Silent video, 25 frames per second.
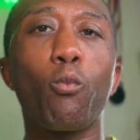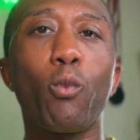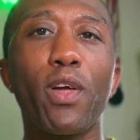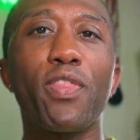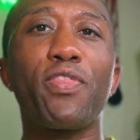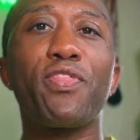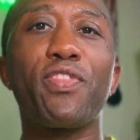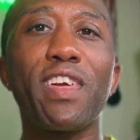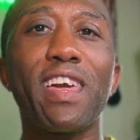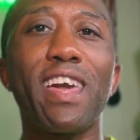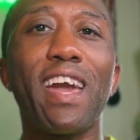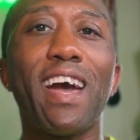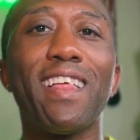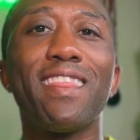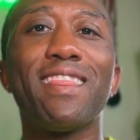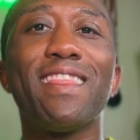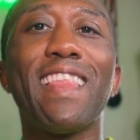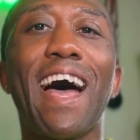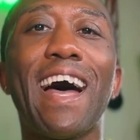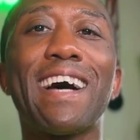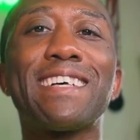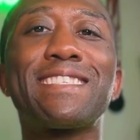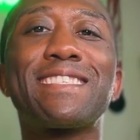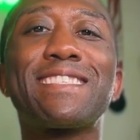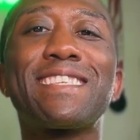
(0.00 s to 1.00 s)
with the
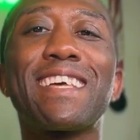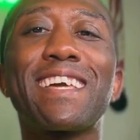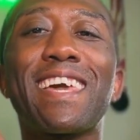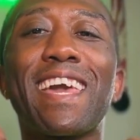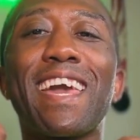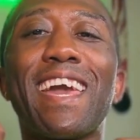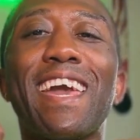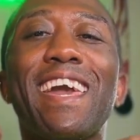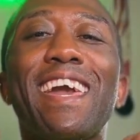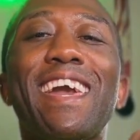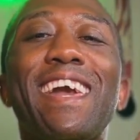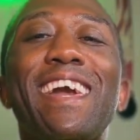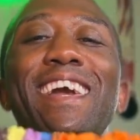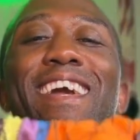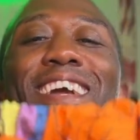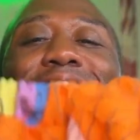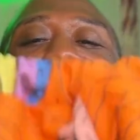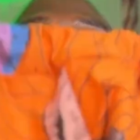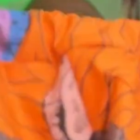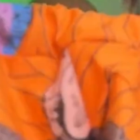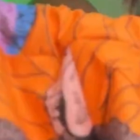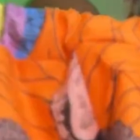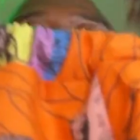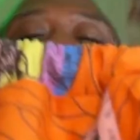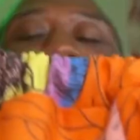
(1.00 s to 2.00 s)
elastic
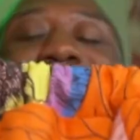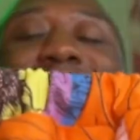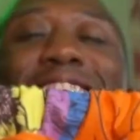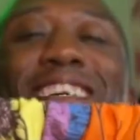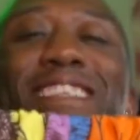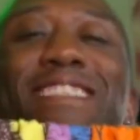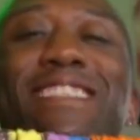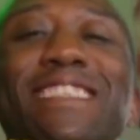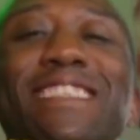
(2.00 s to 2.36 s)
in, this